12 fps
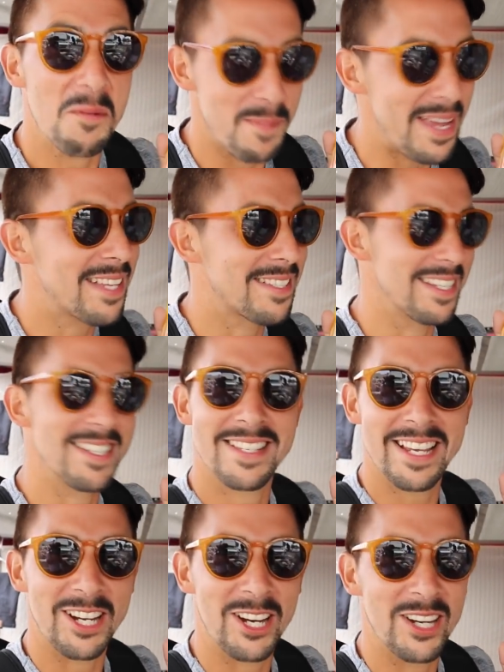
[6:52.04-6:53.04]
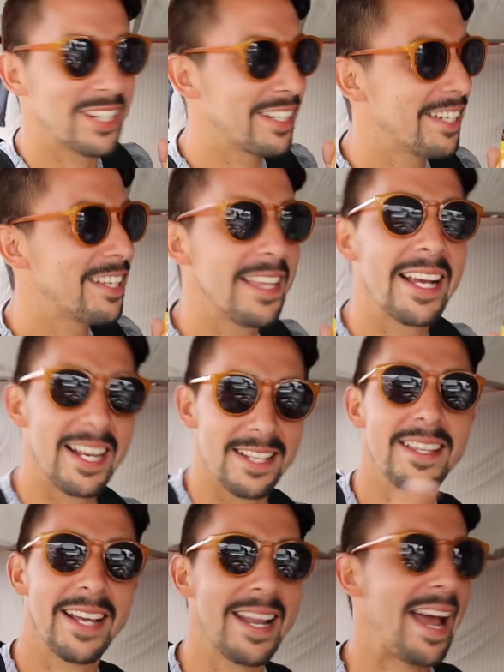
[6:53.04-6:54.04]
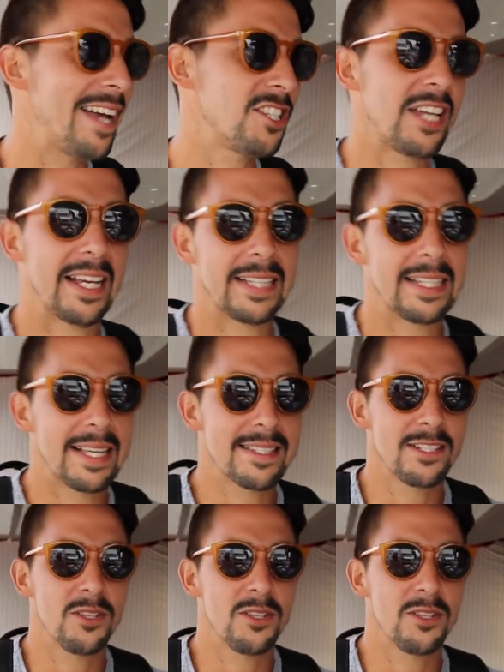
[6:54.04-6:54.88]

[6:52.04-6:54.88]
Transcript: sticker makes the it sicker. Sticker. They gotta, they gotta hashtag that, that's a